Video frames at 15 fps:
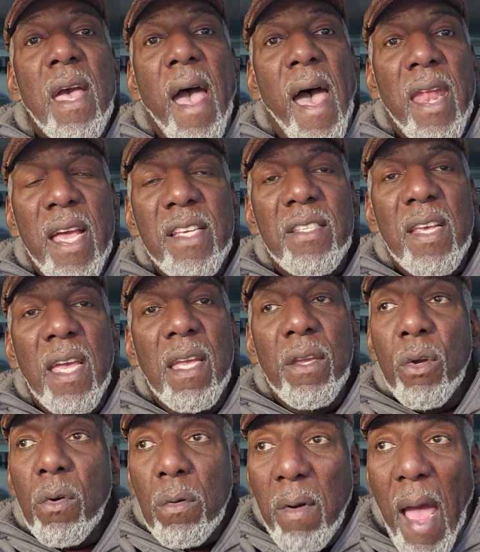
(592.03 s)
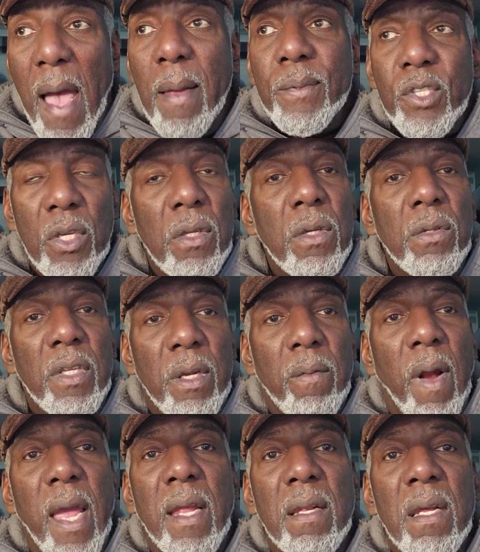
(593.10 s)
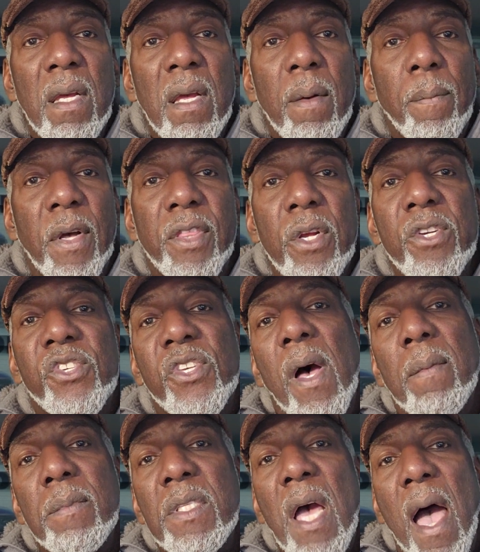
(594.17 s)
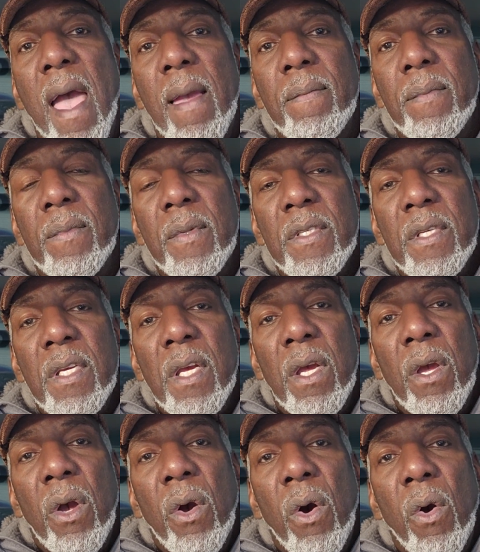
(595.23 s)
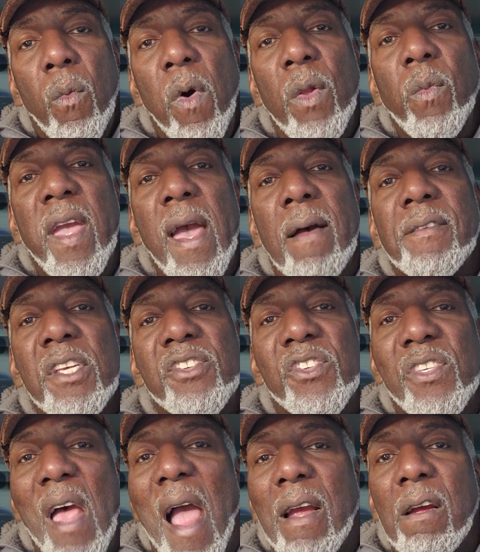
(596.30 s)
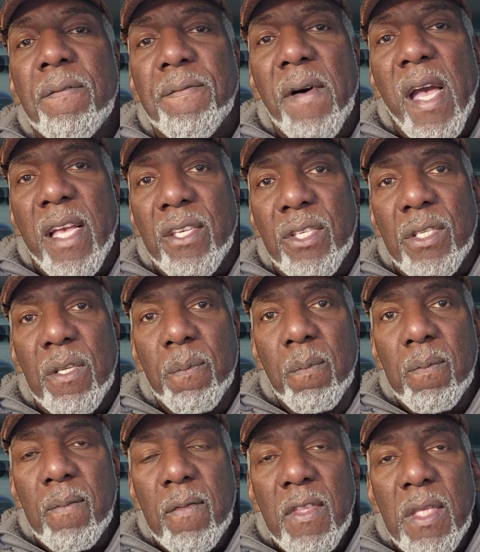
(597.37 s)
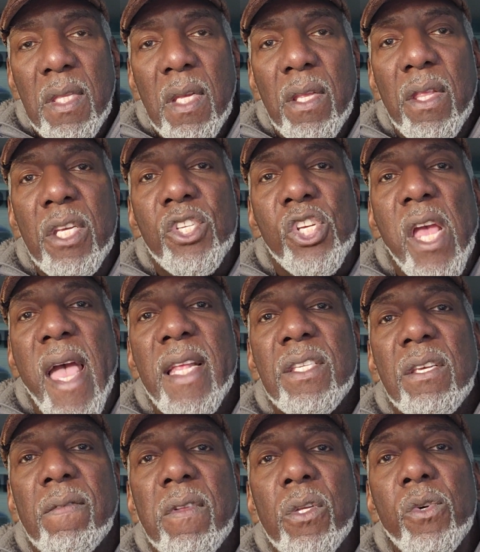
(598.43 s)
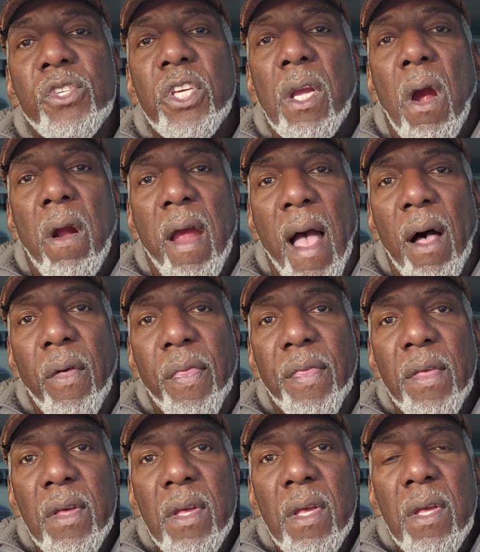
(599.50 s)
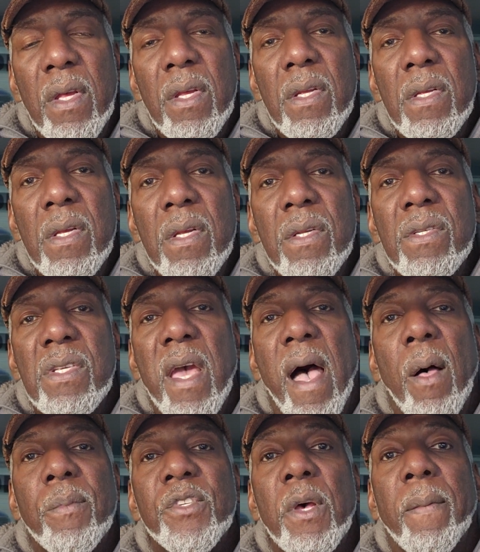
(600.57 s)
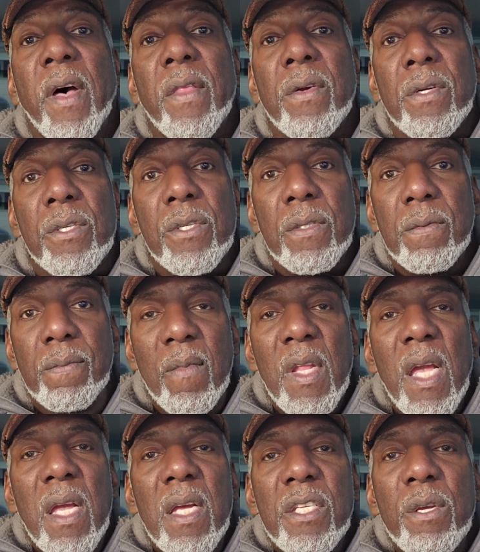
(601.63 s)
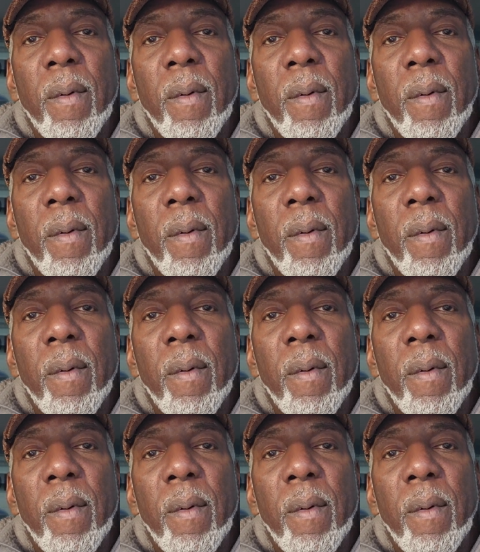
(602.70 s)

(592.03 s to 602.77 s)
And I say you're absolutely right. But there's some time when we have to sacrifice the chance of losing our health to help some others. Do you